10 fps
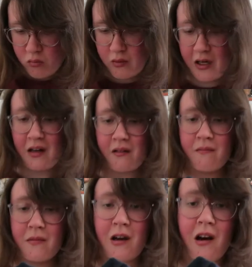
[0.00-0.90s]
There,
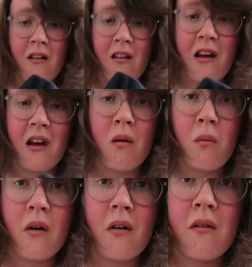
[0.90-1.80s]
you can't see it,
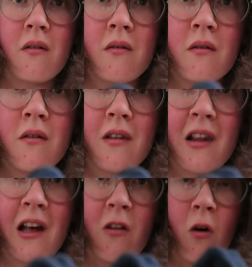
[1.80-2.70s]
but
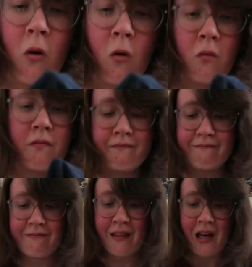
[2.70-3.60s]
there's a hole.
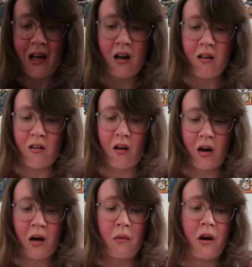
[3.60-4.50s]
So
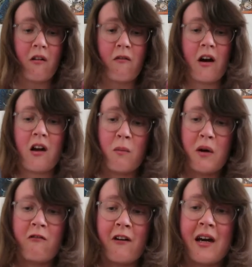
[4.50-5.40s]
I'm gonna find a
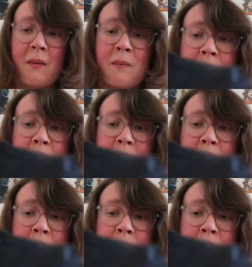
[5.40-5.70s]
big frame